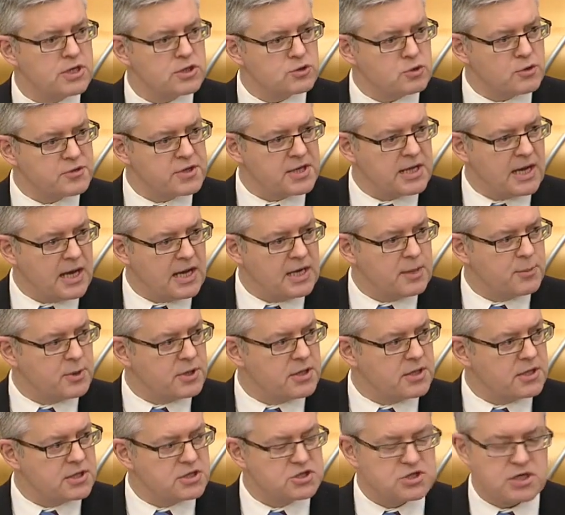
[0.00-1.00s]
and I don't think
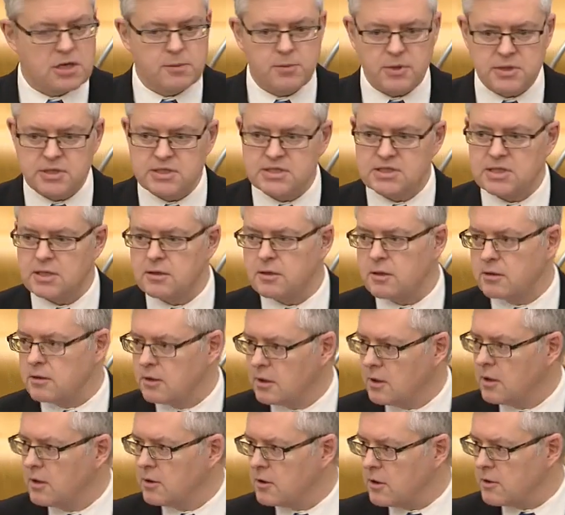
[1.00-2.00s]
anybody in this chamber could say that
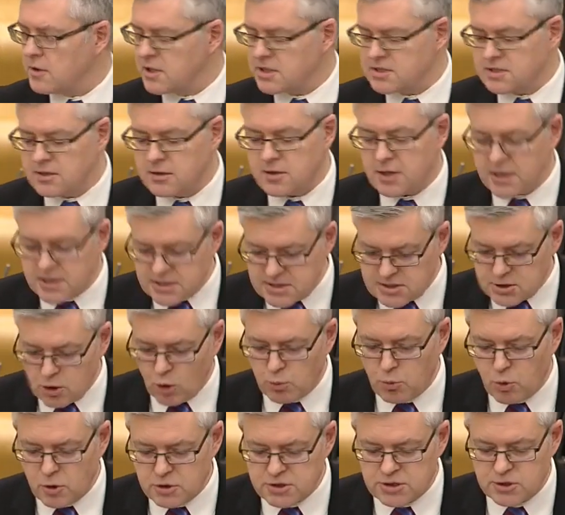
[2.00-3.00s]
there isn't. There is
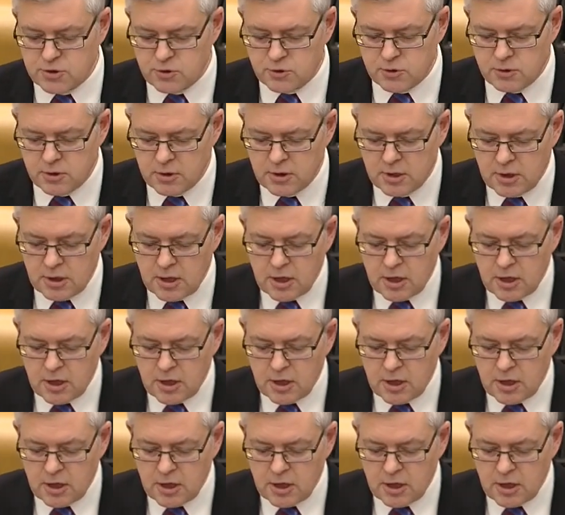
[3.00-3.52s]
still more to do.